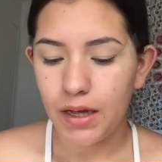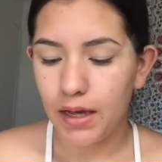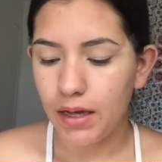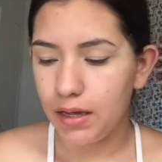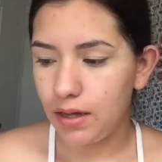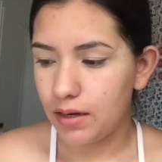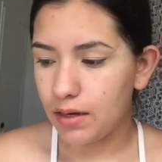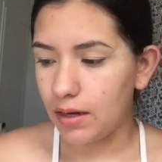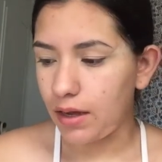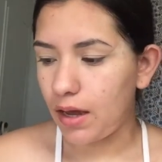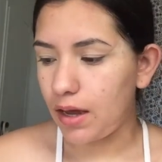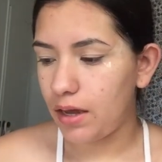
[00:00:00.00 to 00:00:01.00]
and
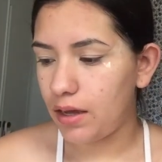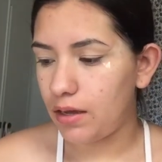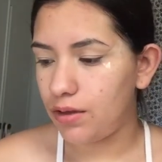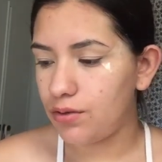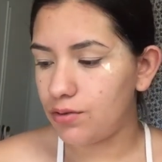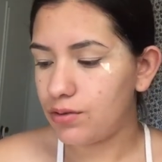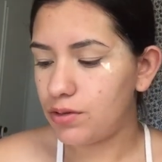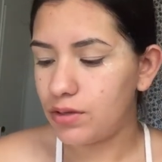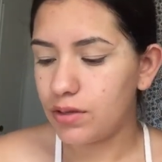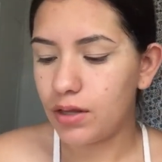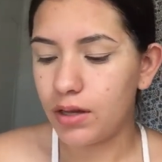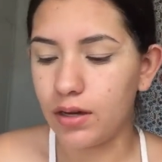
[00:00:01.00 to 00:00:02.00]
I used
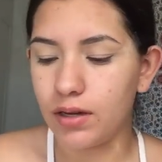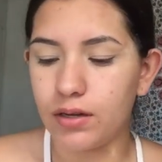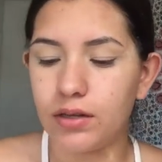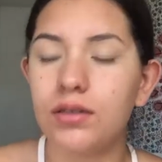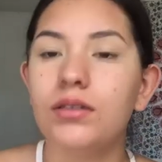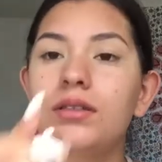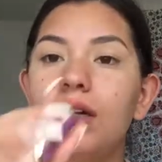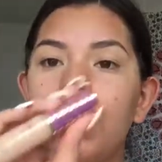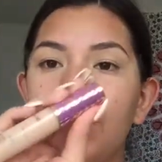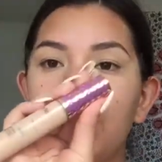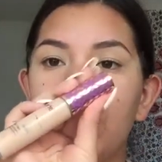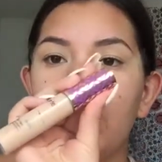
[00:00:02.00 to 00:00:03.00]
the
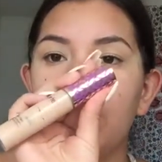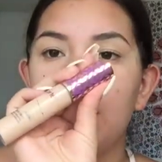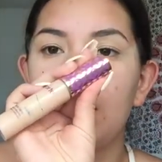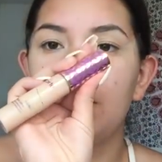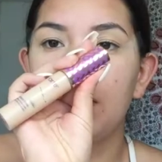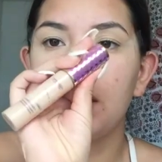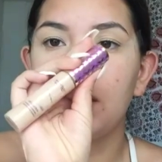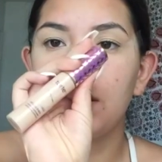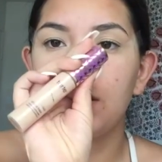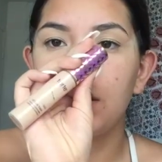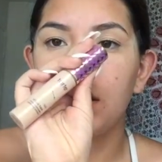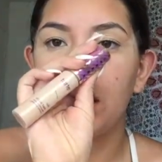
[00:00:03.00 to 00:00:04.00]
Tarte Shape Tape in the
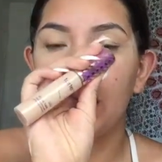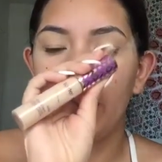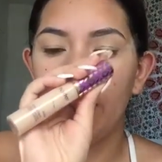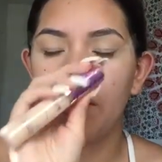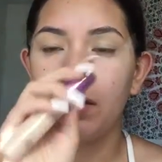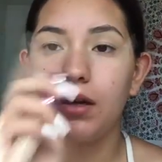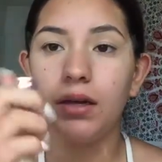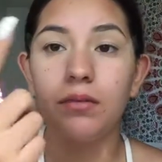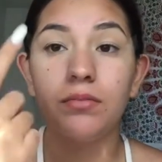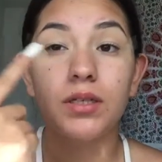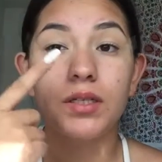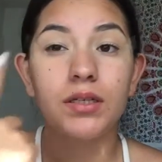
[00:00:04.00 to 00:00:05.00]
shade Light
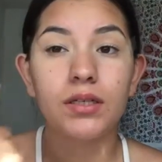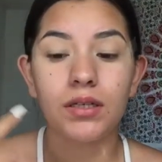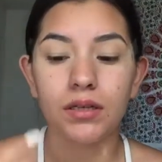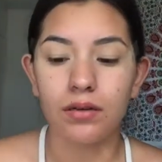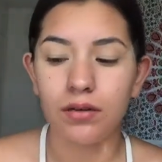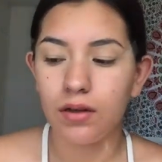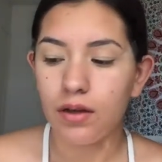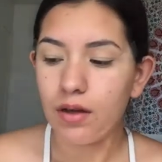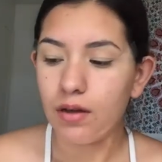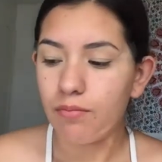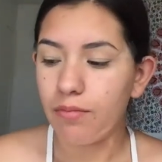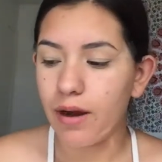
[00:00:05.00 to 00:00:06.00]
Medium just to
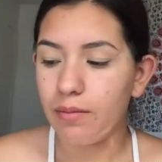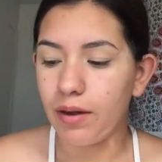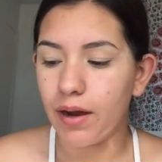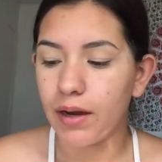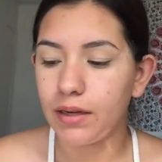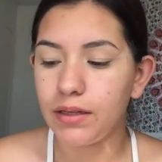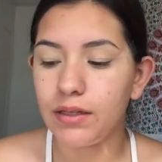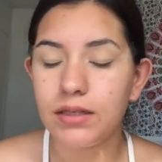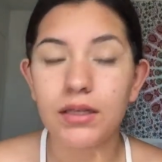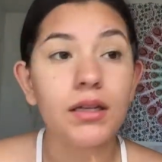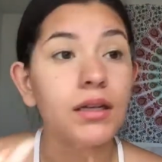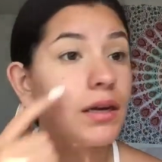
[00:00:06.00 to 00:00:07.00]
prime my eyelids,
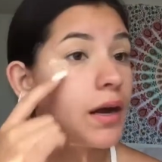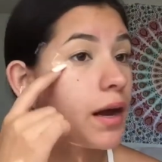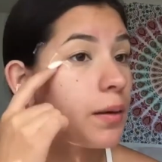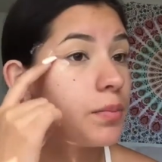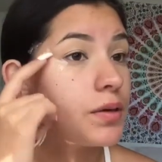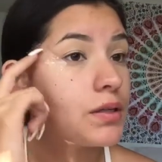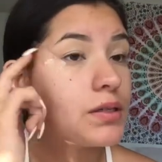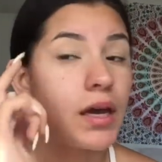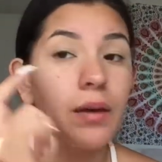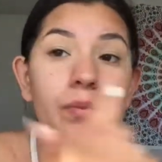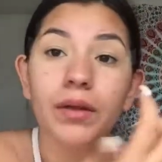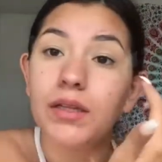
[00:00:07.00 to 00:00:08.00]
and then I put
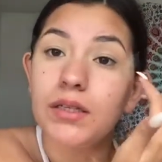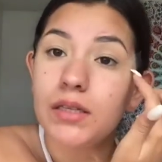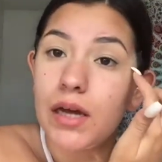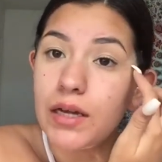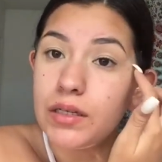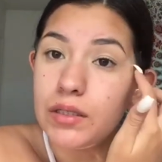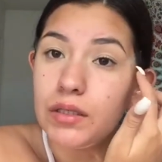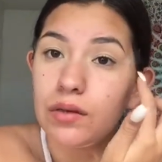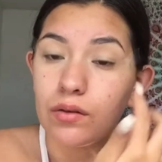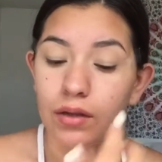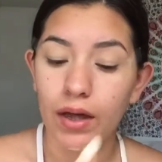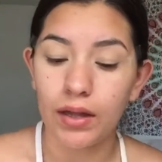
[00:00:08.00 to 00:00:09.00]
tape on the sides
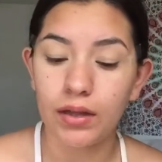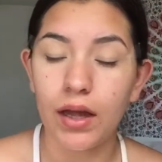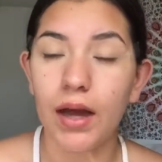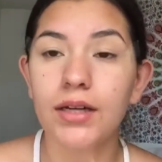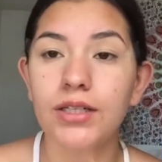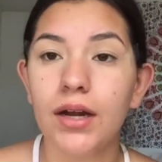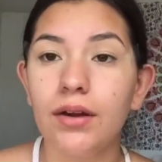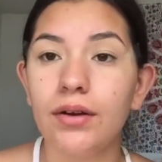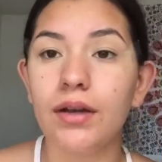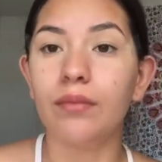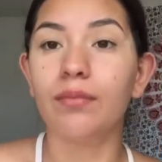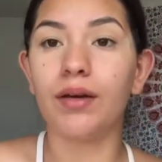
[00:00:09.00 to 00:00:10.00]
so that the eyeshadow
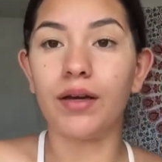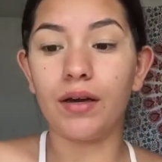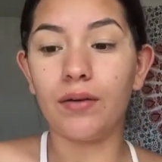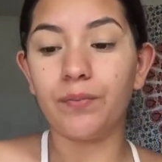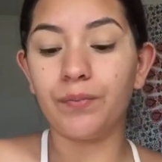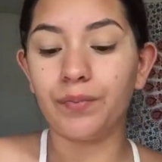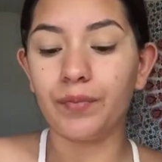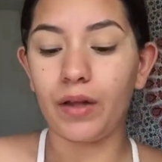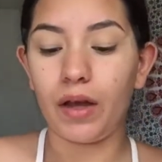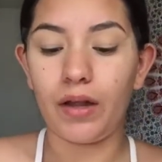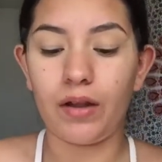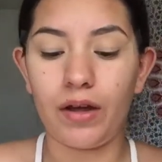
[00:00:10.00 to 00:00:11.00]
can be
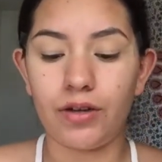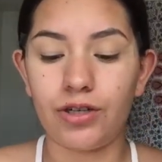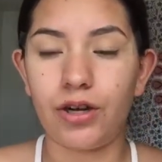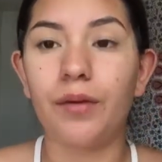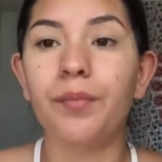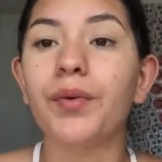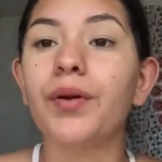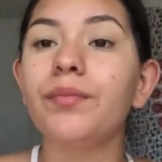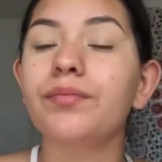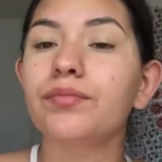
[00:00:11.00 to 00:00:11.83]
a lot sharper.